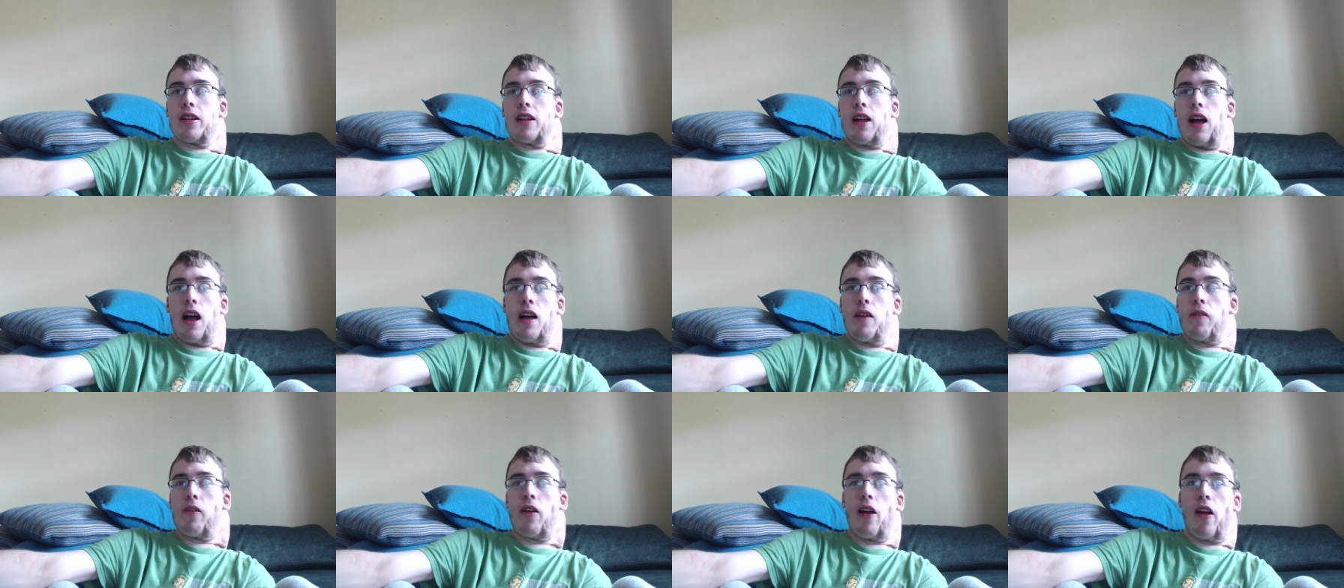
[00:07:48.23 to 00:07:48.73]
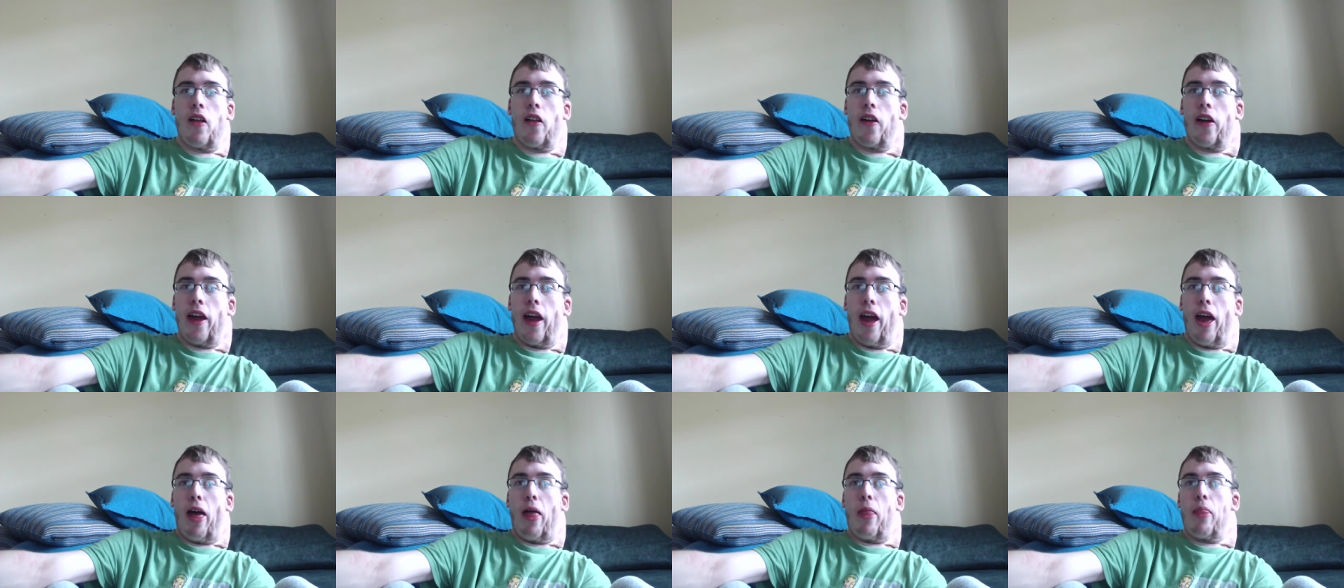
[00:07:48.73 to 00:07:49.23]
I really
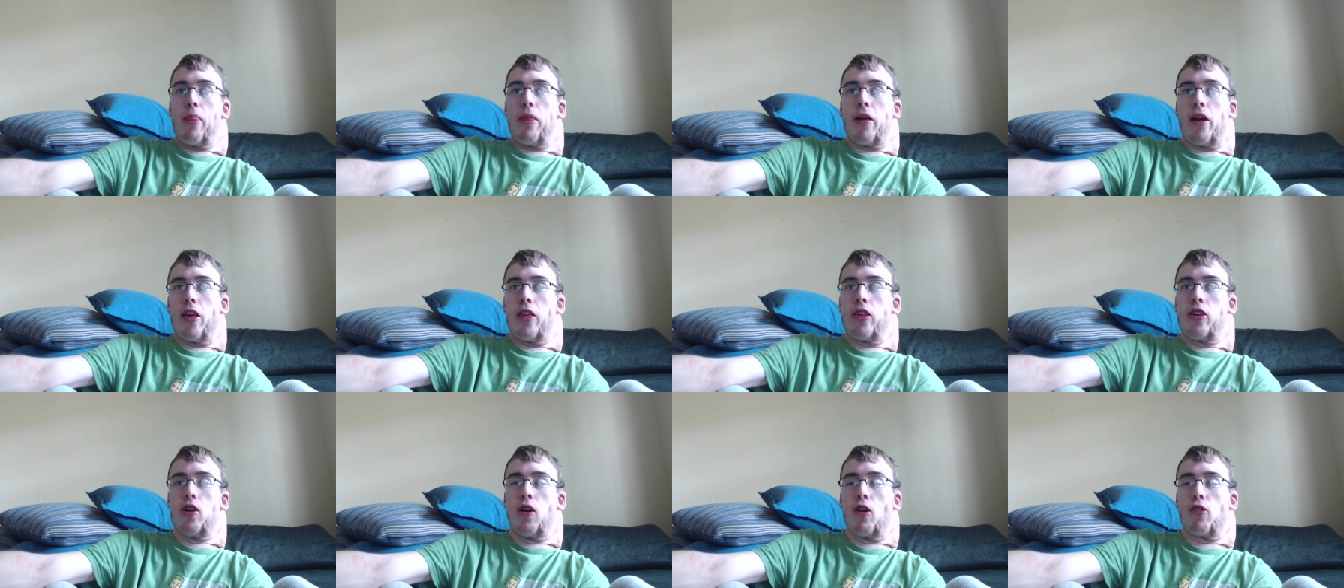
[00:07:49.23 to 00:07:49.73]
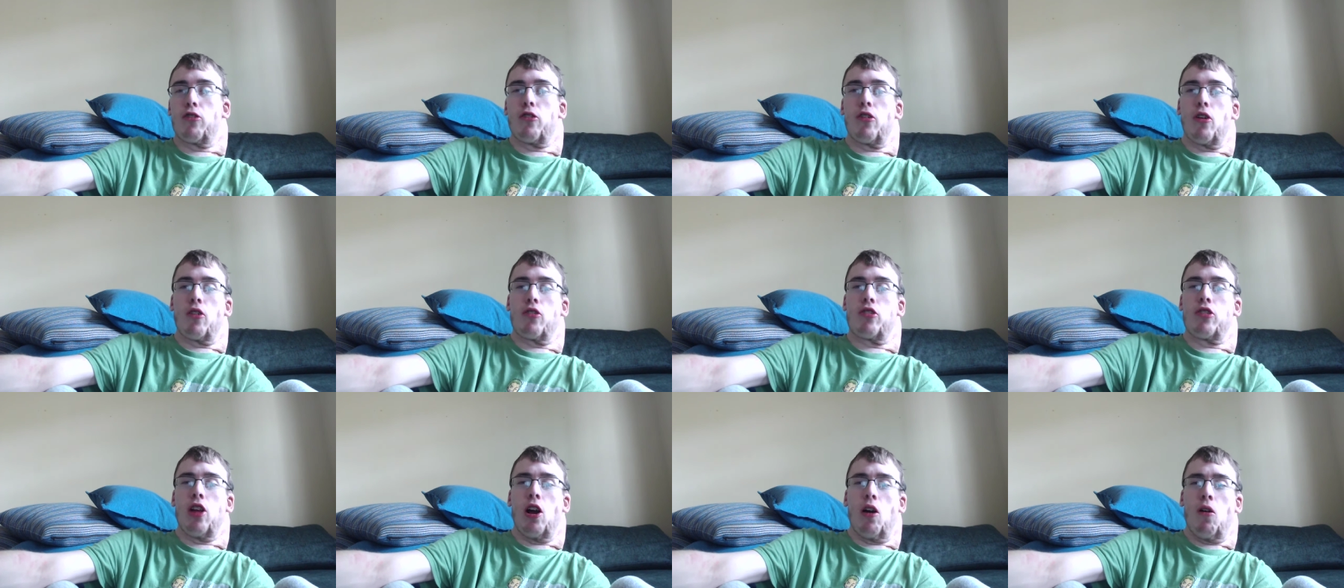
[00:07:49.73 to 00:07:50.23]
am. Because, you
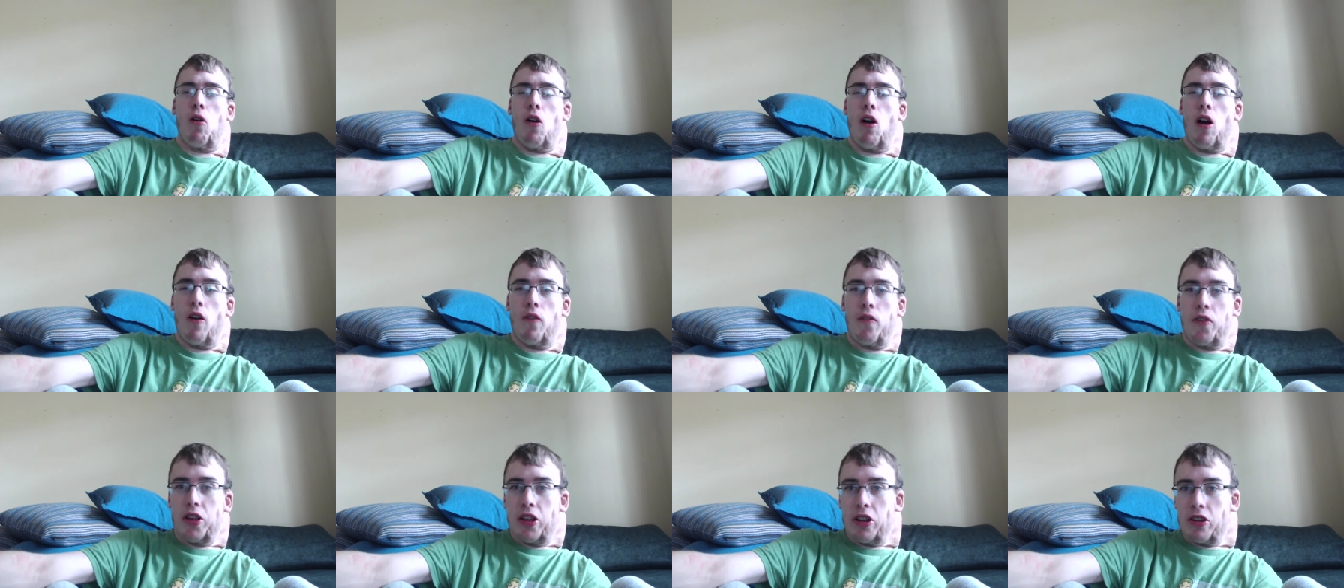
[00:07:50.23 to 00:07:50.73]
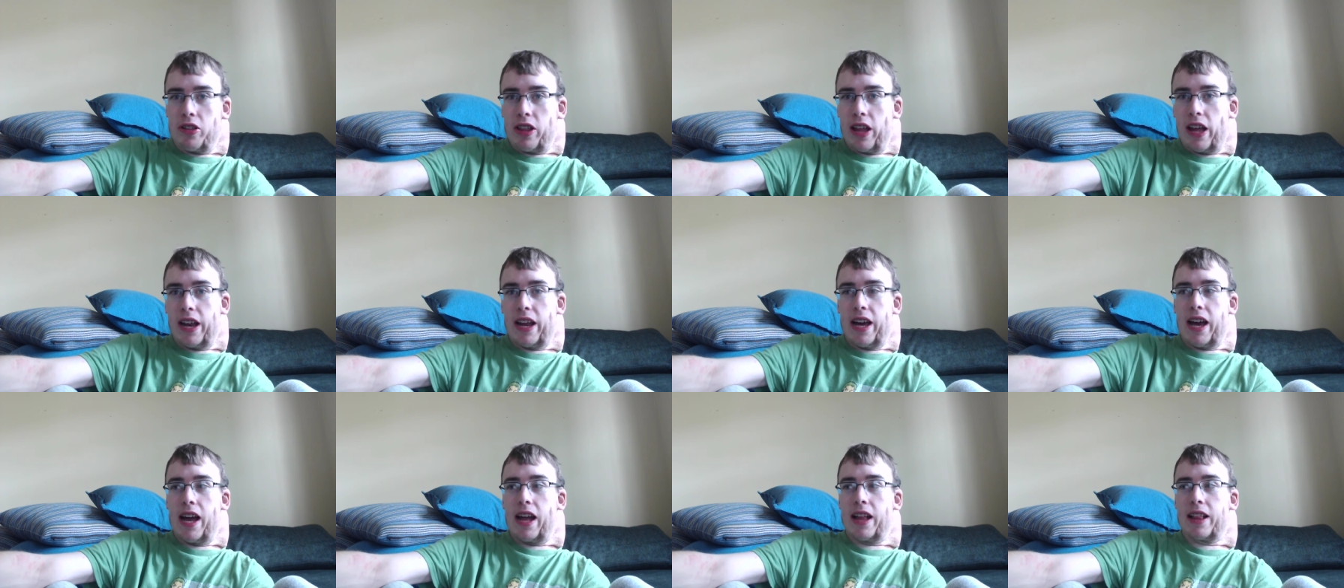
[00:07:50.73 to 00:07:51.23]
know, so often they're
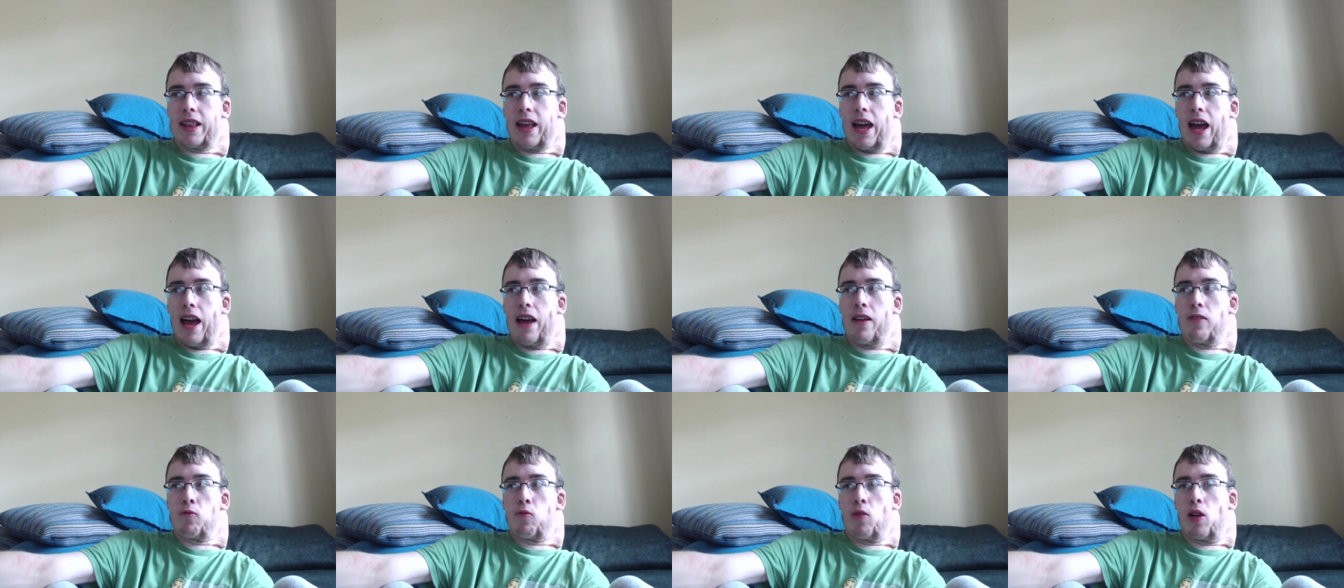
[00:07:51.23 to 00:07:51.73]
ten out of ten.